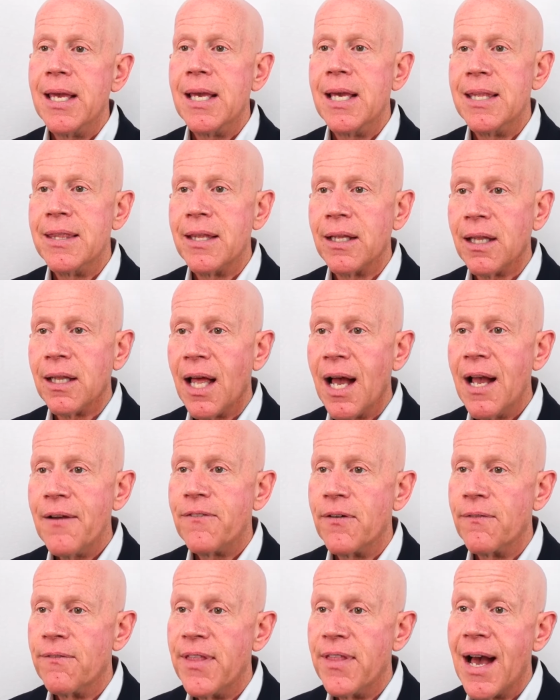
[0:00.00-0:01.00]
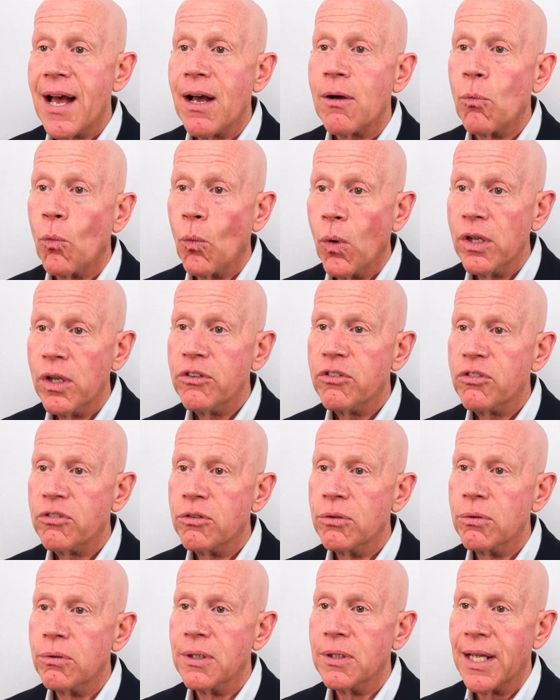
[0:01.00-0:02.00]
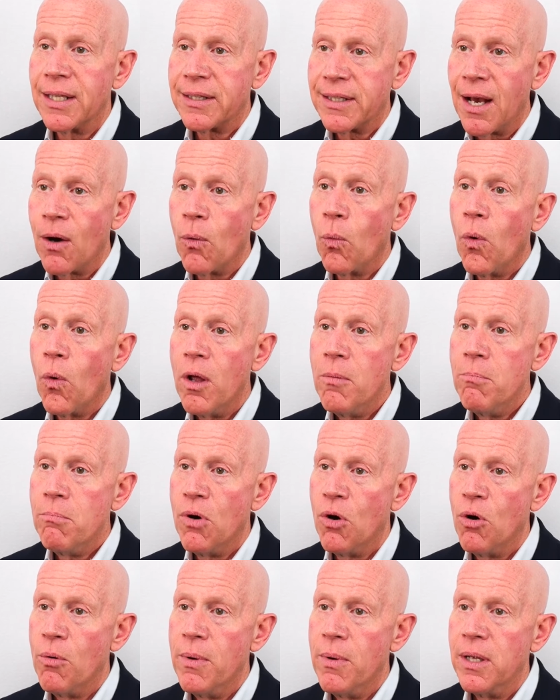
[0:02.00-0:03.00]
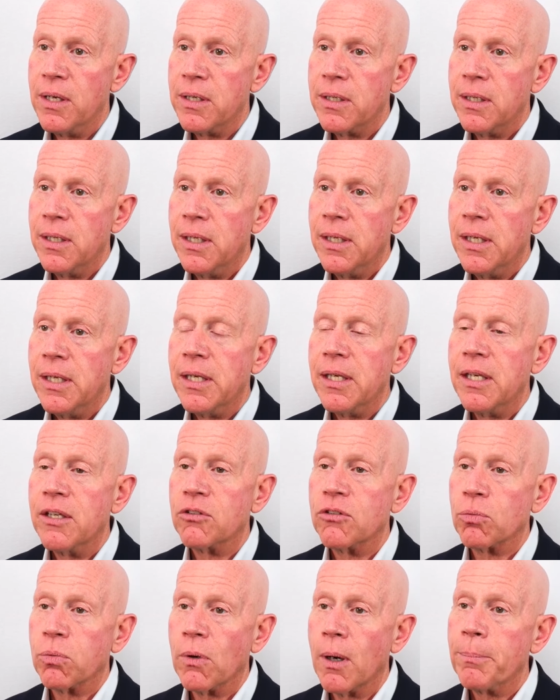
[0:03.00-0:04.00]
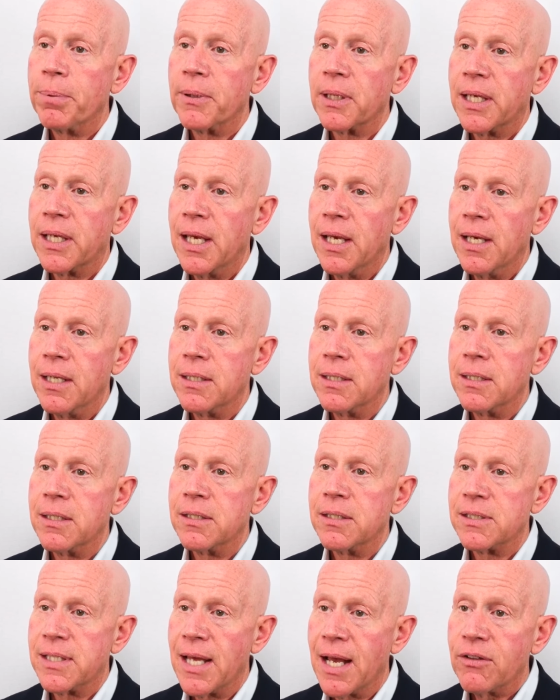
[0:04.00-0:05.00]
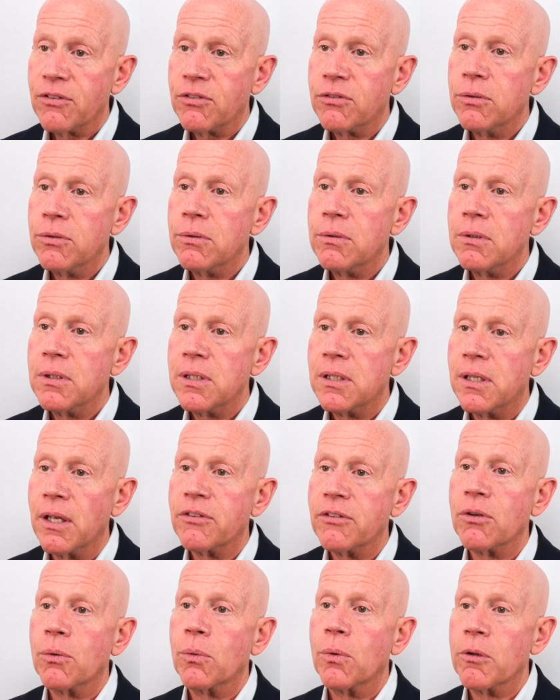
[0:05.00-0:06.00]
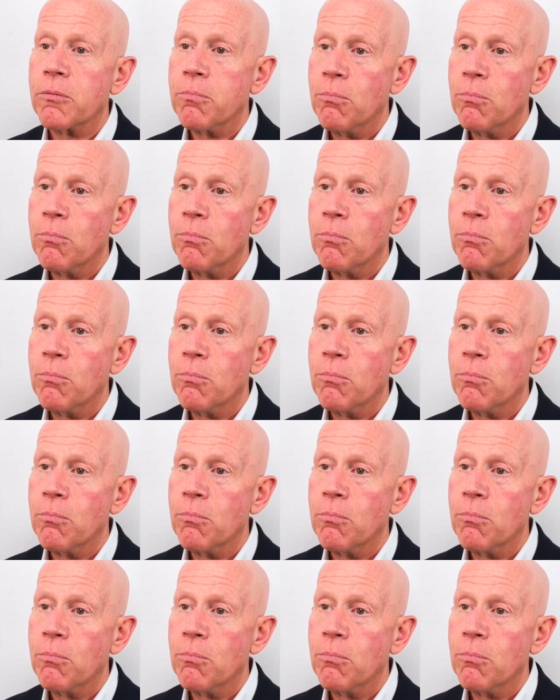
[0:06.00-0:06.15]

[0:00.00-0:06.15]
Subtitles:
in the life of that one student at that one moment, is replicated as that student does it with